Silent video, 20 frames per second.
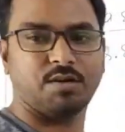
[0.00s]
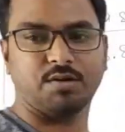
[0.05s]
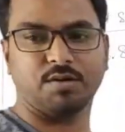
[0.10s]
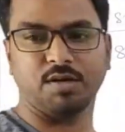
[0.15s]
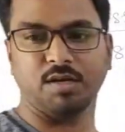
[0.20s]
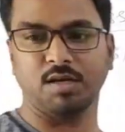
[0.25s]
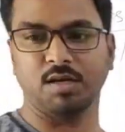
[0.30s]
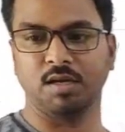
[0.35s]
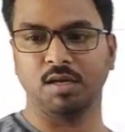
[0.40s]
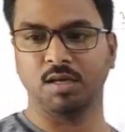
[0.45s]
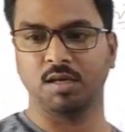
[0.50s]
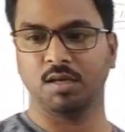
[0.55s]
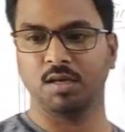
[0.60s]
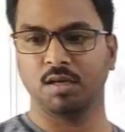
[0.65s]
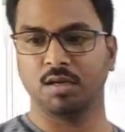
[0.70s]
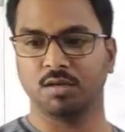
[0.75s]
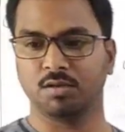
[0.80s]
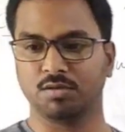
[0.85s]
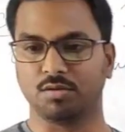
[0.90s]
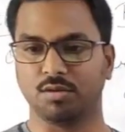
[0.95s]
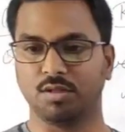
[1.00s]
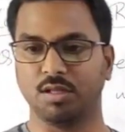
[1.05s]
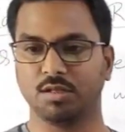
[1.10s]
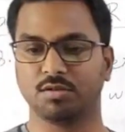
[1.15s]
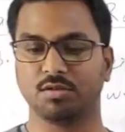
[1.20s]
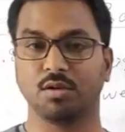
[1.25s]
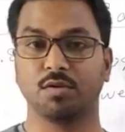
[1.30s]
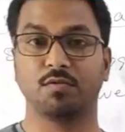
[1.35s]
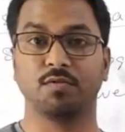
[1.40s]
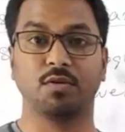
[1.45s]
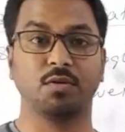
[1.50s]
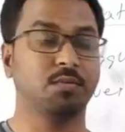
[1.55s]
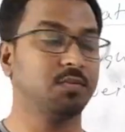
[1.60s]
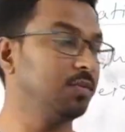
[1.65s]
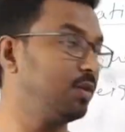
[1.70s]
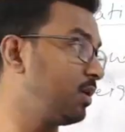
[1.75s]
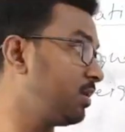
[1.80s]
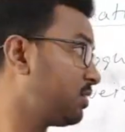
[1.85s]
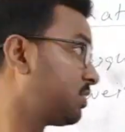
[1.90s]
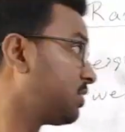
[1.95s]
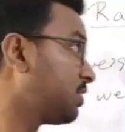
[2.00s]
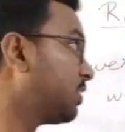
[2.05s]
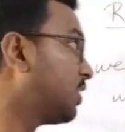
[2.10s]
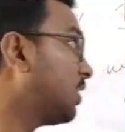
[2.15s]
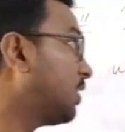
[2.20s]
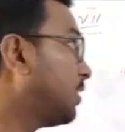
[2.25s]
Okay, so that's all from this